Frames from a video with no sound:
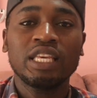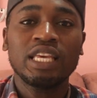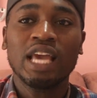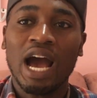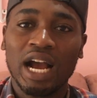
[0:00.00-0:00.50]

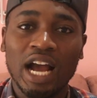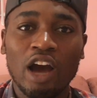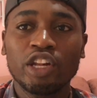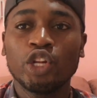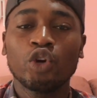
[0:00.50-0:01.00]
he and
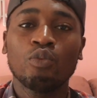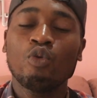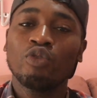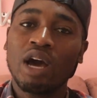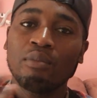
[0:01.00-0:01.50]
Kao Denero
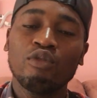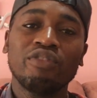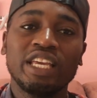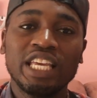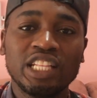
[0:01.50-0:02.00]
Mona move
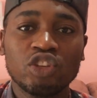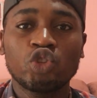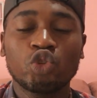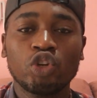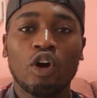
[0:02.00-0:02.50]
the
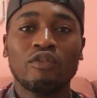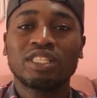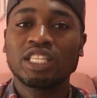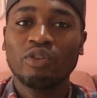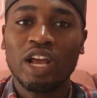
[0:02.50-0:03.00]
industry of
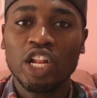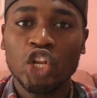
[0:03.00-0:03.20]
Sierra